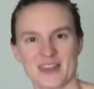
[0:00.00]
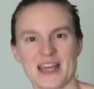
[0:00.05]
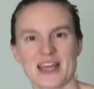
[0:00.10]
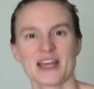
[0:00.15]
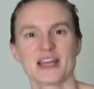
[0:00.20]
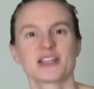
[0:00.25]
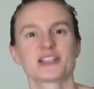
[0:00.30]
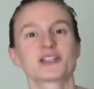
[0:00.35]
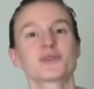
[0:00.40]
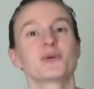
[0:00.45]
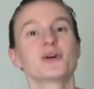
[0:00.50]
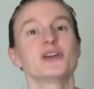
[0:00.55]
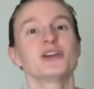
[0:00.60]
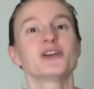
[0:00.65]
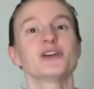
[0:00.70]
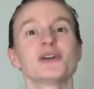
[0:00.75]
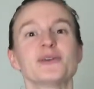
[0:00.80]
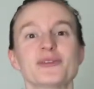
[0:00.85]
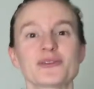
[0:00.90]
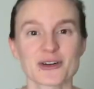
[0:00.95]
So what
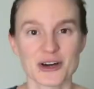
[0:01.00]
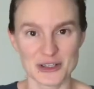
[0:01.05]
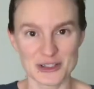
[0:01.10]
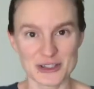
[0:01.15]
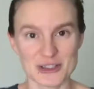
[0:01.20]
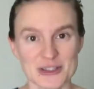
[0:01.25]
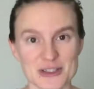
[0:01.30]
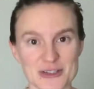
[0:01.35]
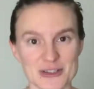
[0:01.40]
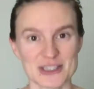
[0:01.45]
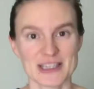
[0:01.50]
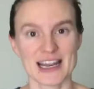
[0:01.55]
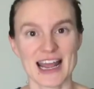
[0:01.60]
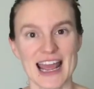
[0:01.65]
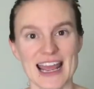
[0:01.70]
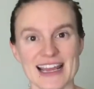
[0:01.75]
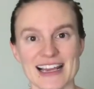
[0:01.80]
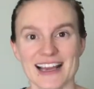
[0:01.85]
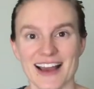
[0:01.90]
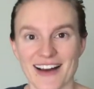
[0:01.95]
you've got to do today,
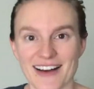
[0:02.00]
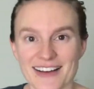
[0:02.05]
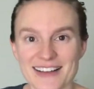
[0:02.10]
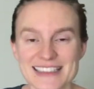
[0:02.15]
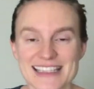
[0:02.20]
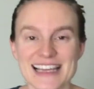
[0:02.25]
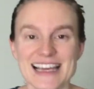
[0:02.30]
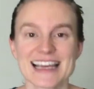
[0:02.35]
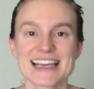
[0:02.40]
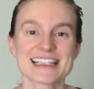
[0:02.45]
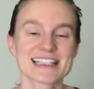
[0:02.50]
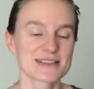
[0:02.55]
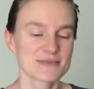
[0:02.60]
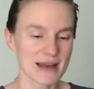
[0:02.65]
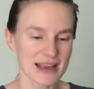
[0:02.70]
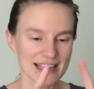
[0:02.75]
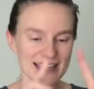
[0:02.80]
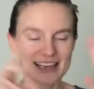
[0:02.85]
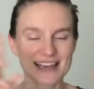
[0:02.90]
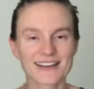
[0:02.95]
girls, is to make
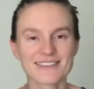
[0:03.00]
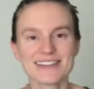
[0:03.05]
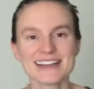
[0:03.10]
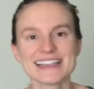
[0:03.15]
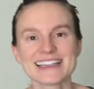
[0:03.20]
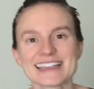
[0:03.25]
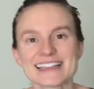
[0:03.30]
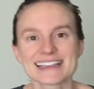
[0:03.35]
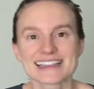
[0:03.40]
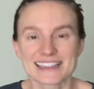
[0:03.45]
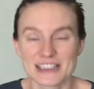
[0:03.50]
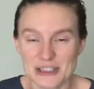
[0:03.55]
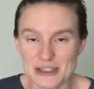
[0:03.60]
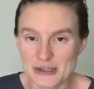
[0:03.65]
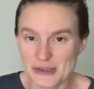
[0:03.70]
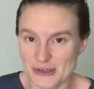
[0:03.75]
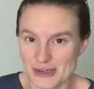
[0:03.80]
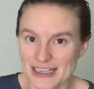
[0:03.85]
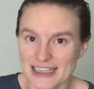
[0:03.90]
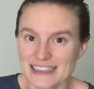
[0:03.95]
a lovely little
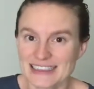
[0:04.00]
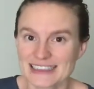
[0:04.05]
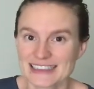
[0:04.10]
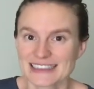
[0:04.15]
grid.